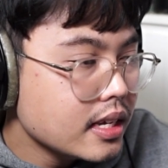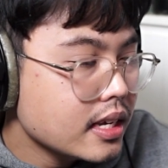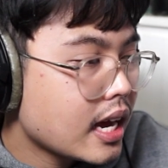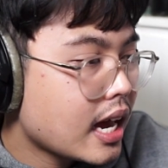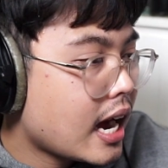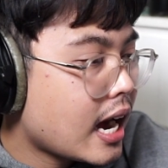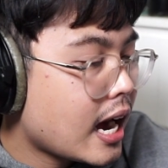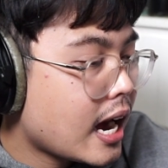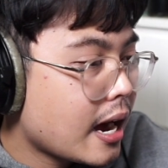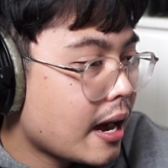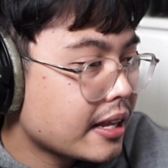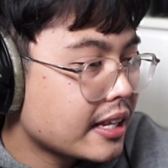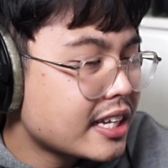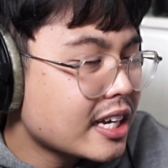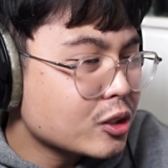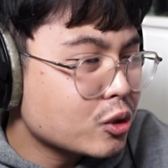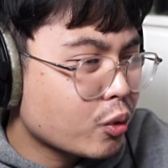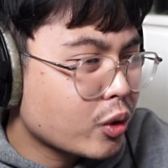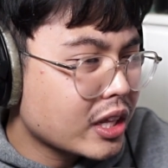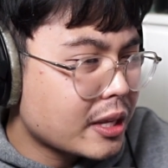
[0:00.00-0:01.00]
Uh, it
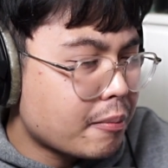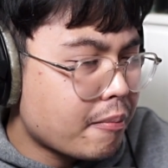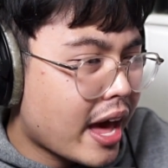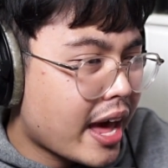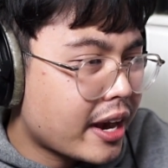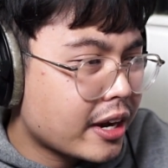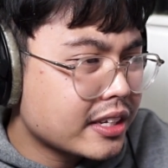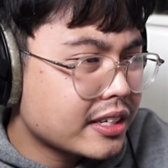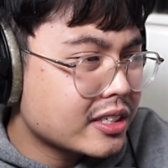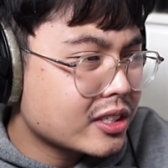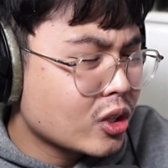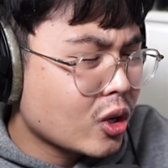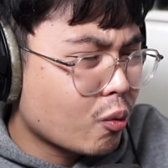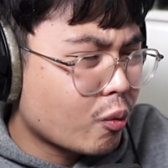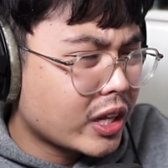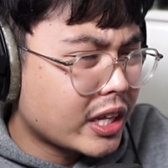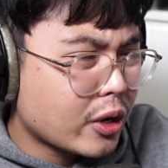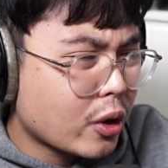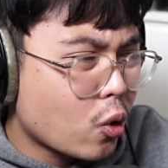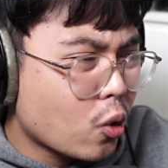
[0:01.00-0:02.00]
doesn't really matter. It's not
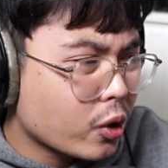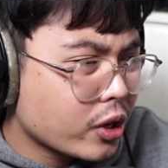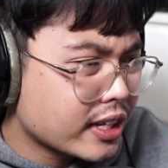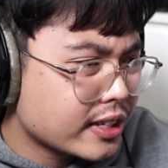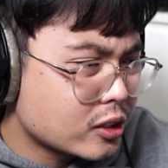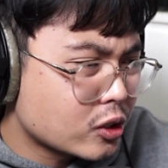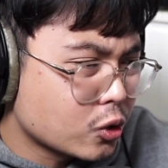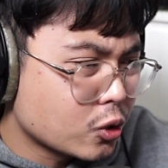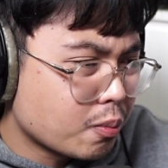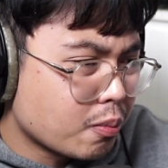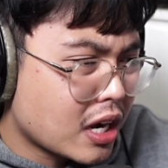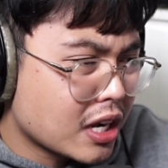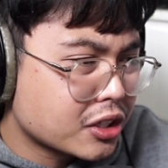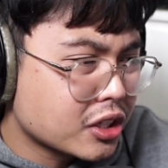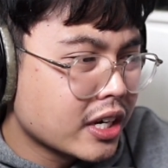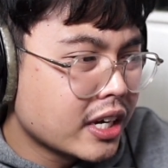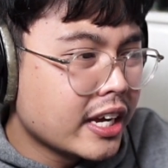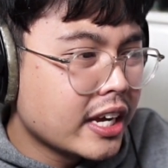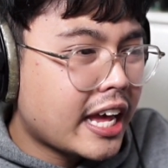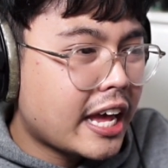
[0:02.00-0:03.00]
really ordered too
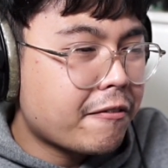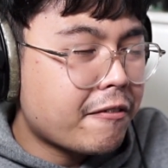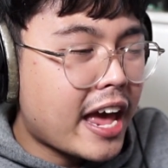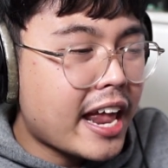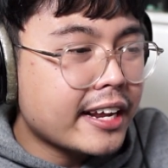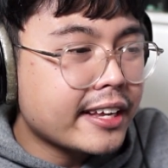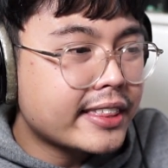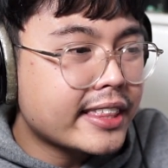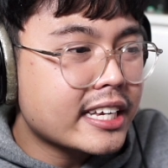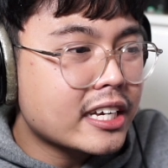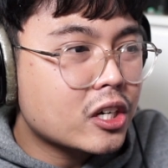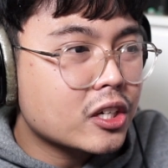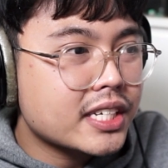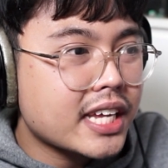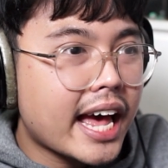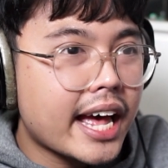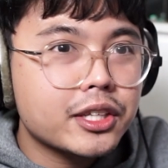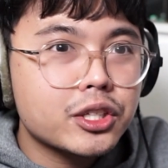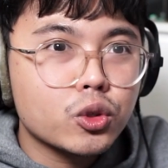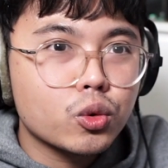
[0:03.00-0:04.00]
much. If anything, because
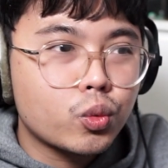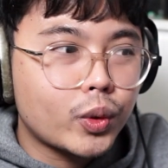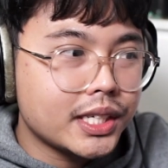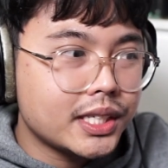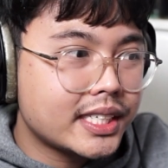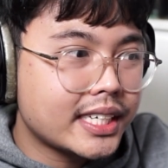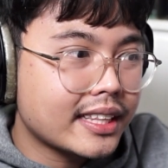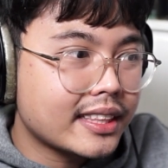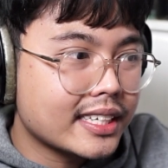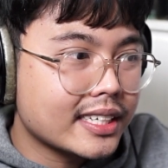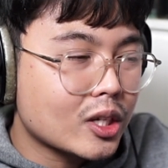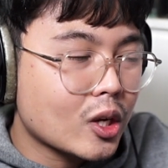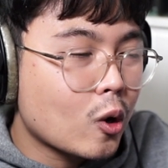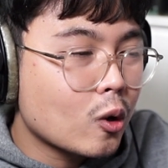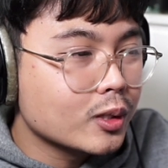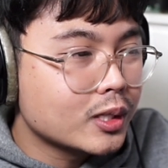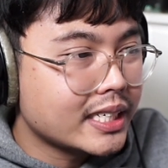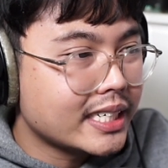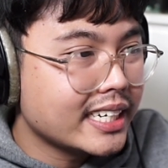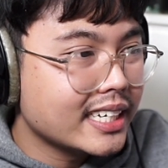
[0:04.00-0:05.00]
I had to reset this
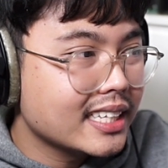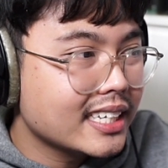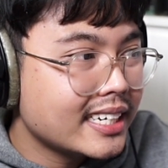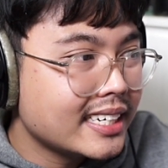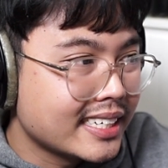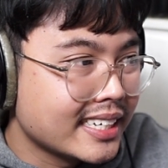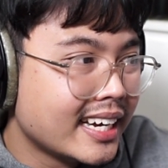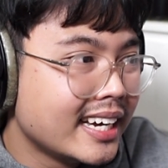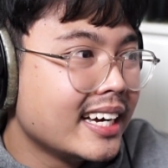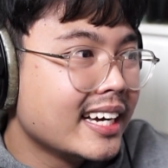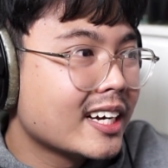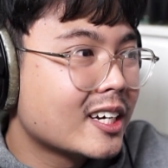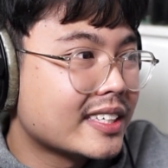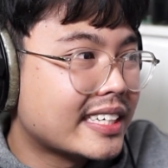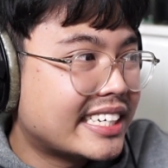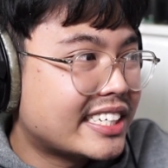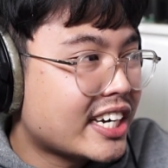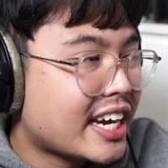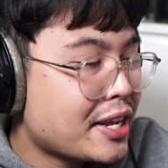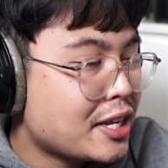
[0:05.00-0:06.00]
whole tier list because
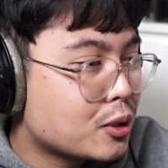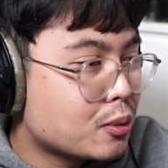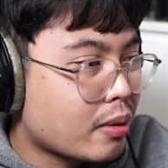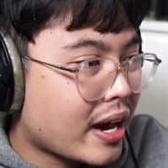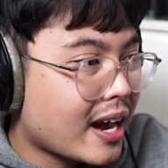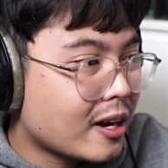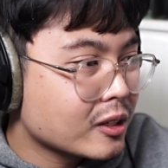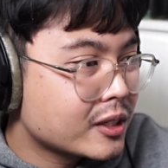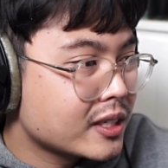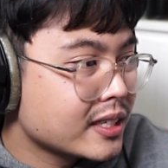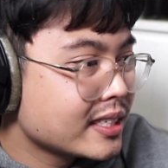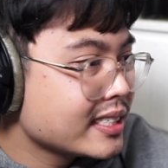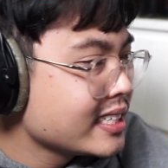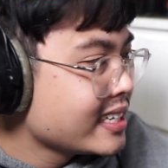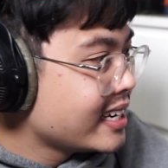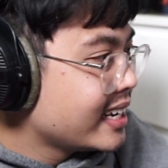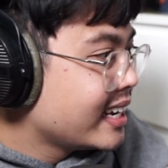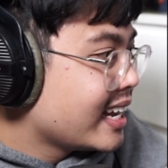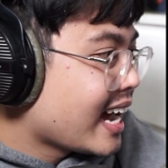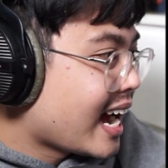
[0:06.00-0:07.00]
I changed browsers
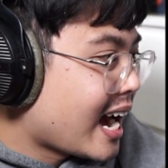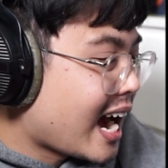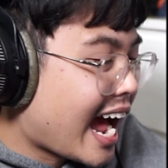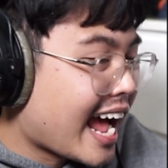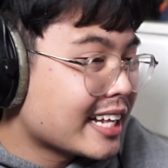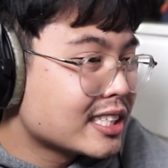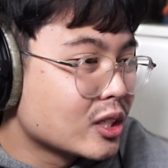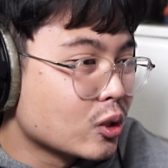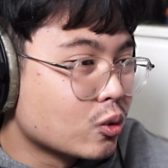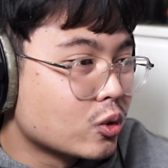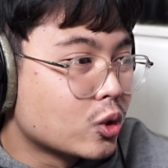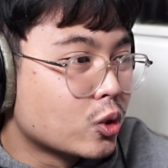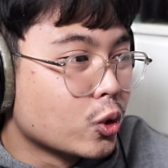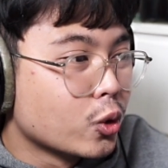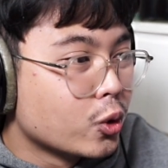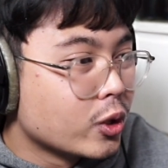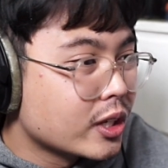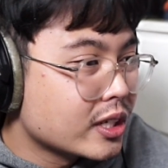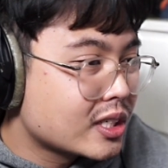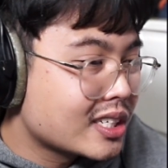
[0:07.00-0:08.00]
uh, I had to
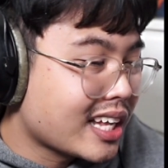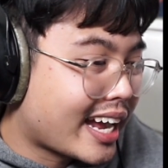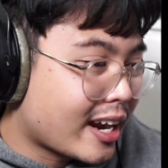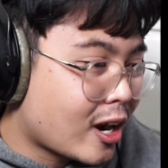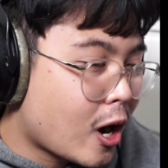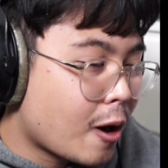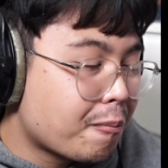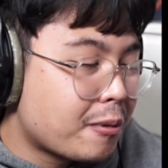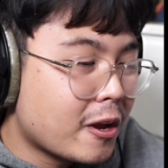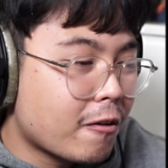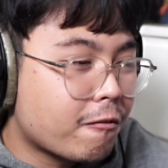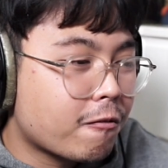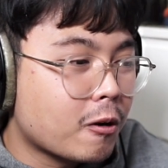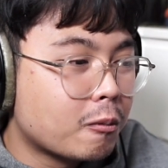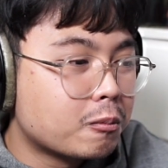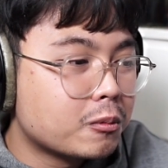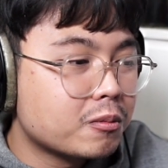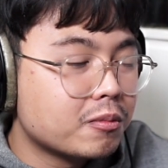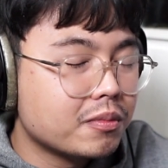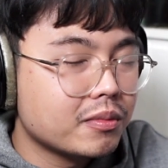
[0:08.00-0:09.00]
do this, like copy it
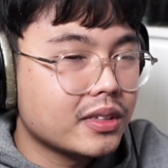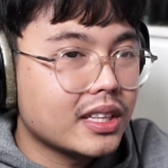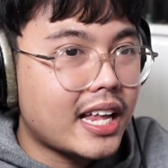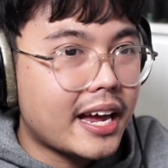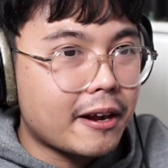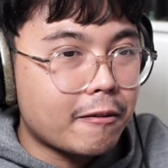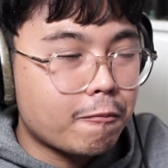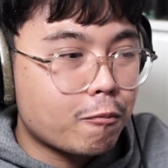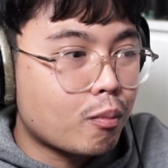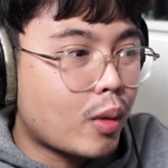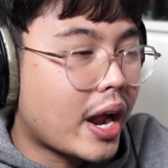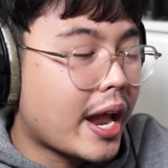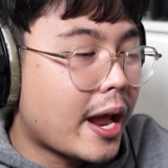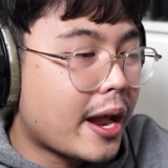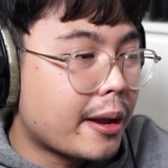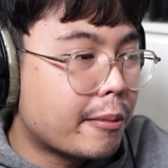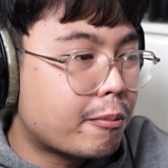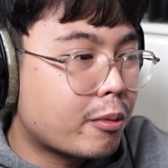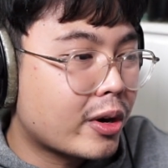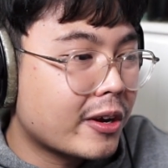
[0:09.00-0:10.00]
from like
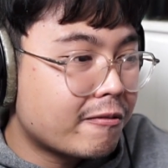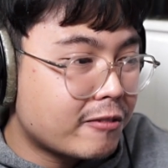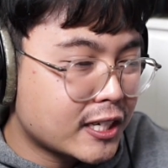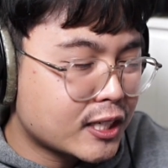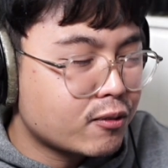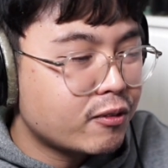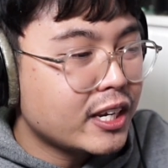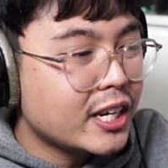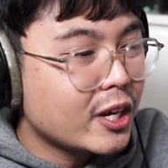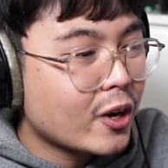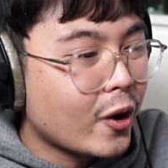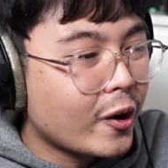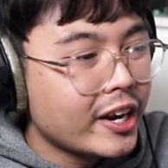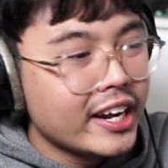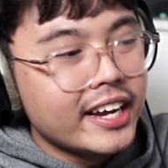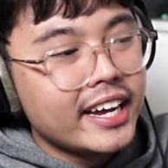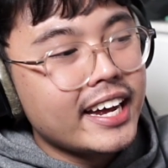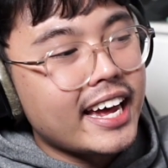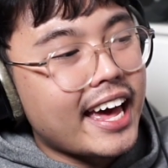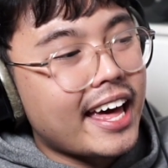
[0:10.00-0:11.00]
my previous video
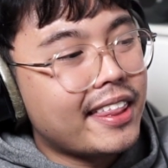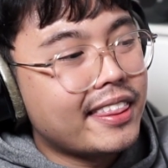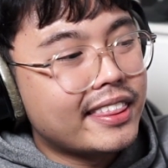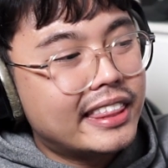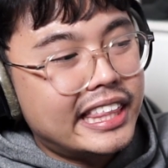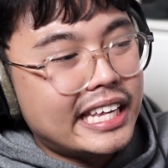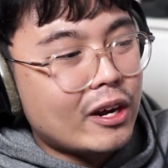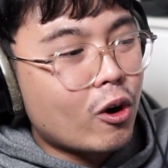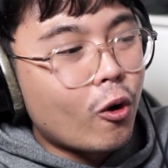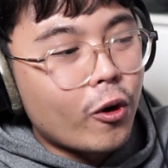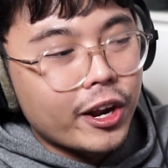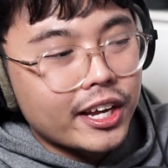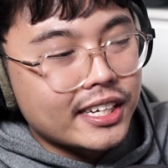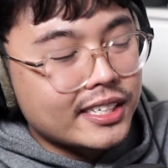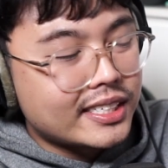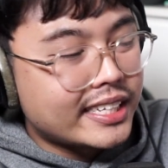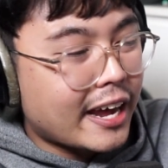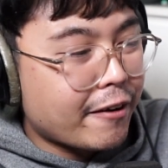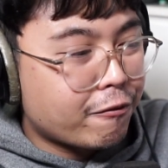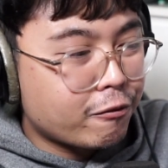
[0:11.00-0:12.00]
and the order
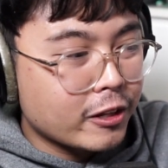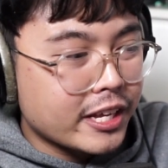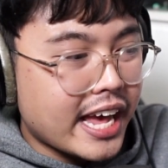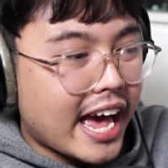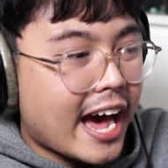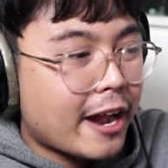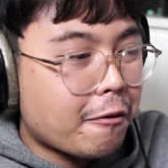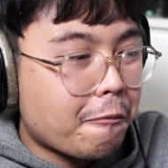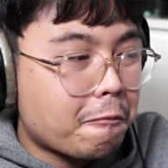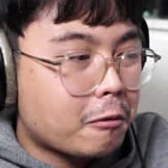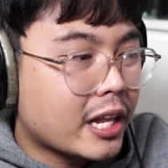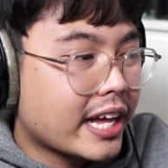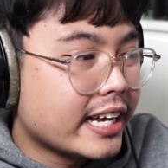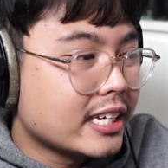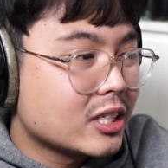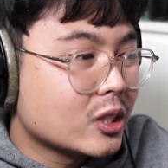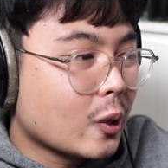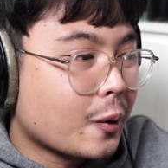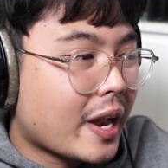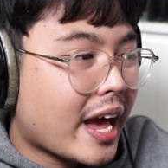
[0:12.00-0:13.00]
is definitely out of
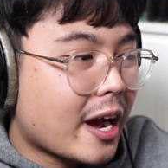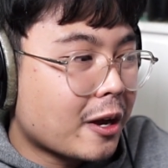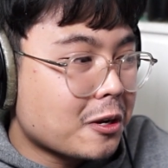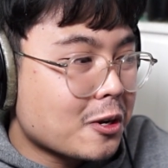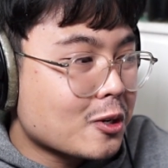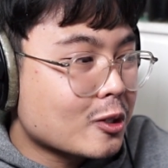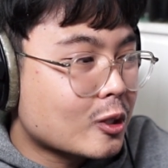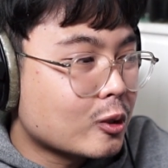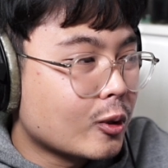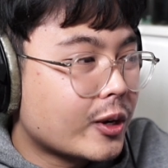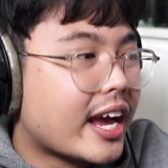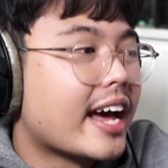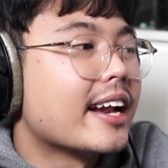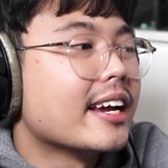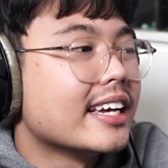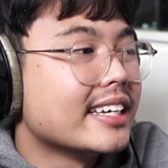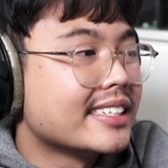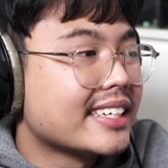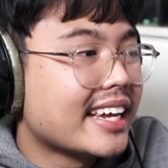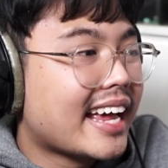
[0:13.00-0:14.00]
place. So now you just look at it
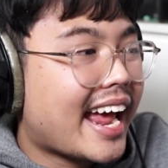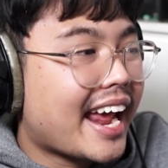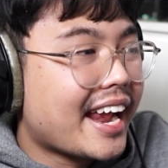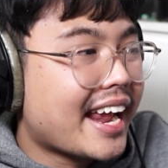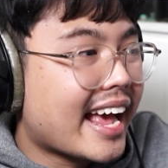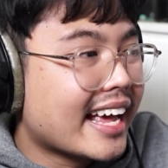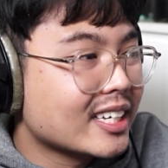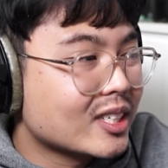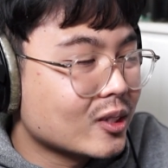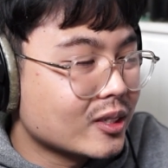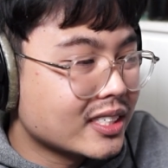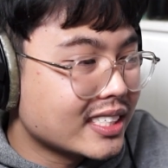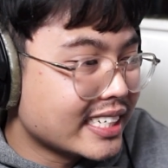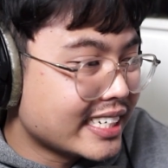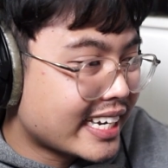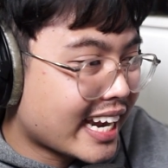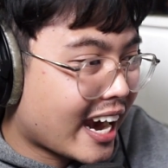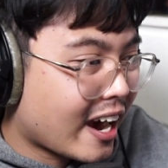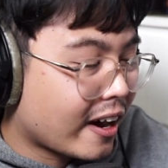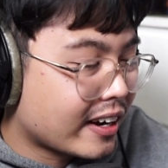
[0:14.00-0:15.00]
as A, S or Z
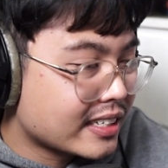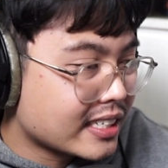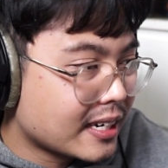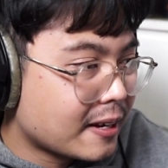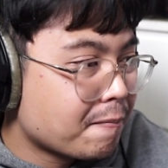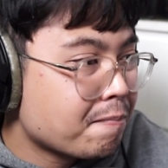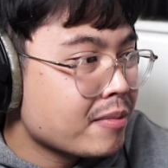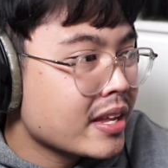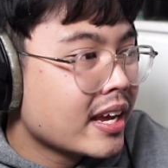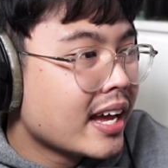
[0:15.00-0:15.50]
character.